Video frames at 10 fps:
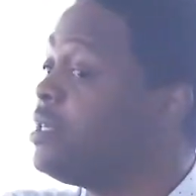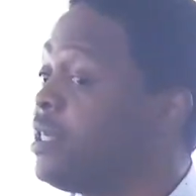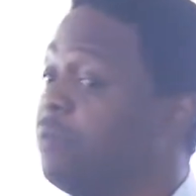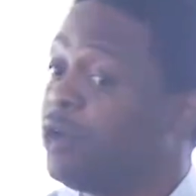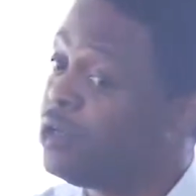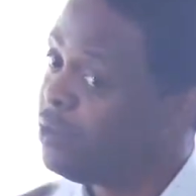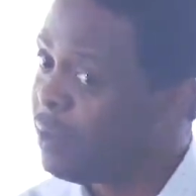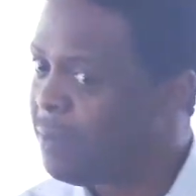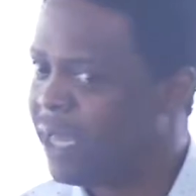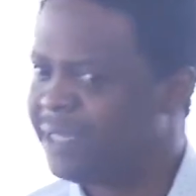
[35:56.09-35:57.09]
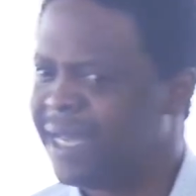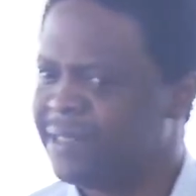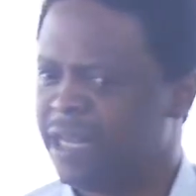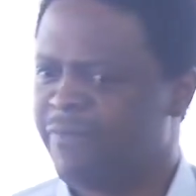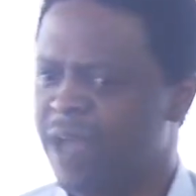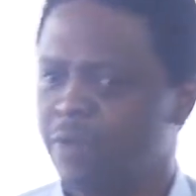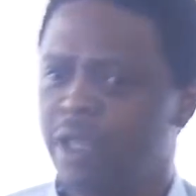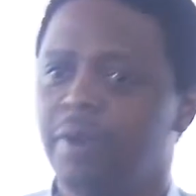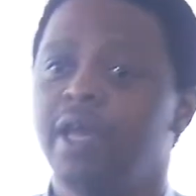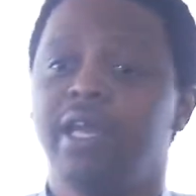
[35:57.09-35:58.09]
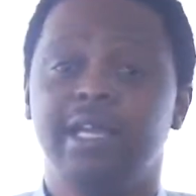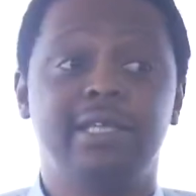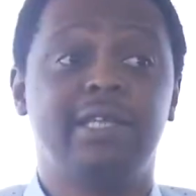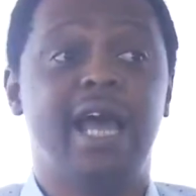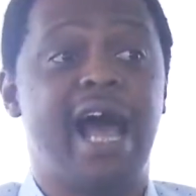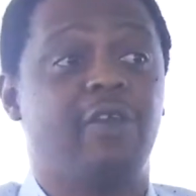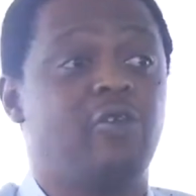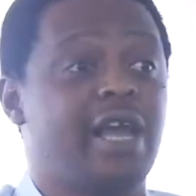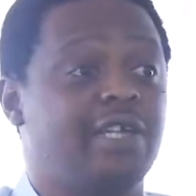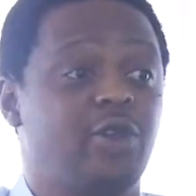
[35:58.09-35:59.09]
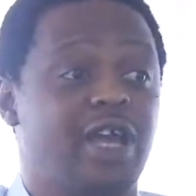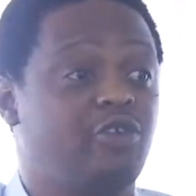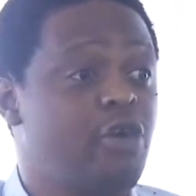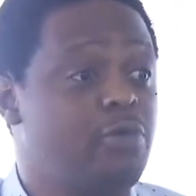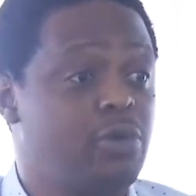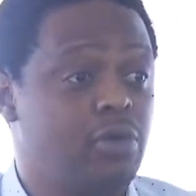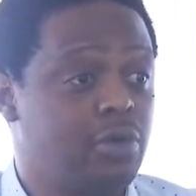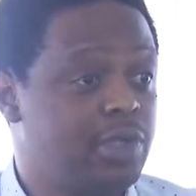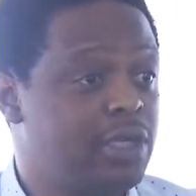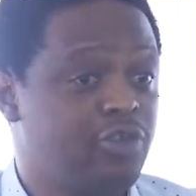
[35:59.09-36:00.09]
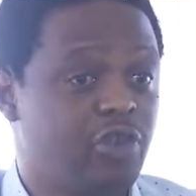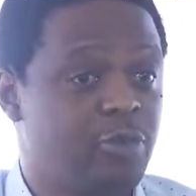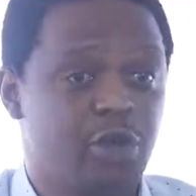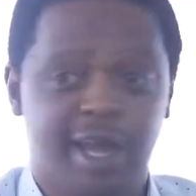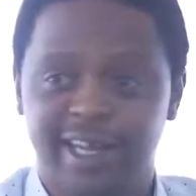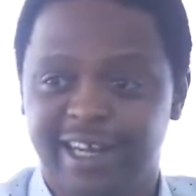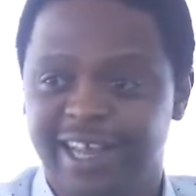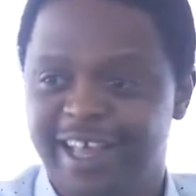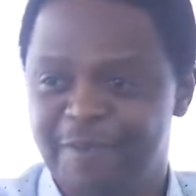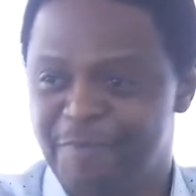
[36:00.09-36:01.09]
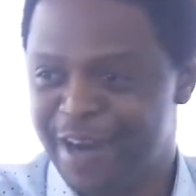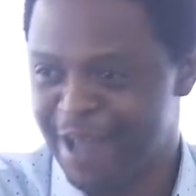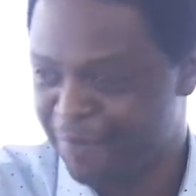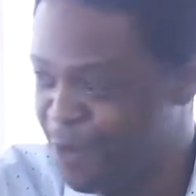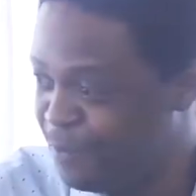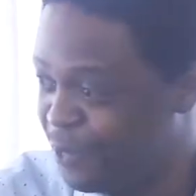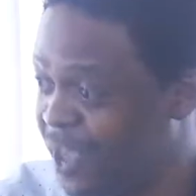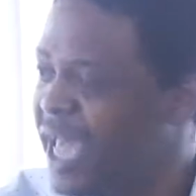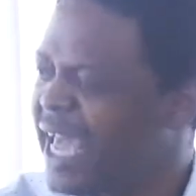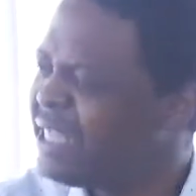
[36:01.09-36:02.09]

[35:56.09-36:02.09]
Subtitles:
say, because remember, he's identifying with them. He didn't say, you guys, you are in trouble. Oh. See the trouble you are in. But I've come to say, he